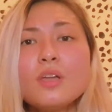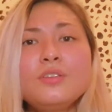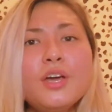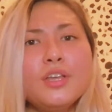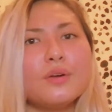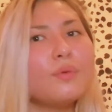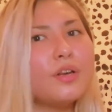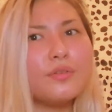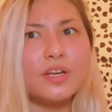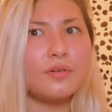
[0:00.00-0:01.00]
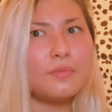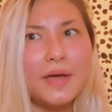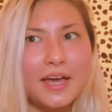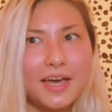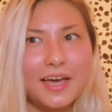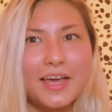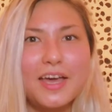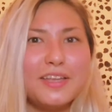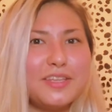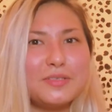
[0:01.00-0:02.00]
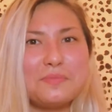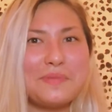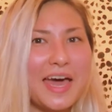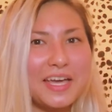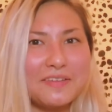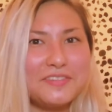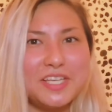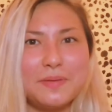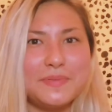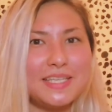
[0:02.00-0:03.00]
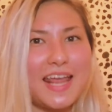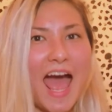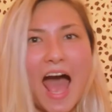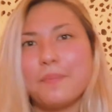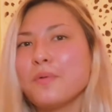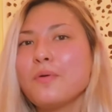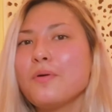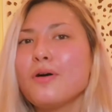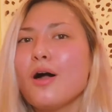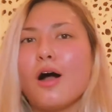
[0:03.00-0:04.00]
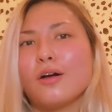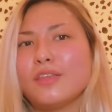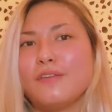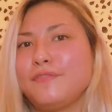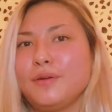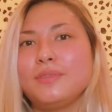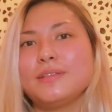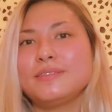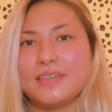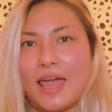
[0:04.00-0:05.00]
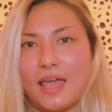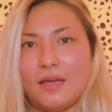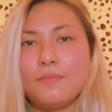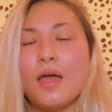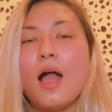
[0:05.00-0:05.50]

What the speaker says: Now you're wondering, Rebecca, does a bag of chips and an apple, are they viewed the same?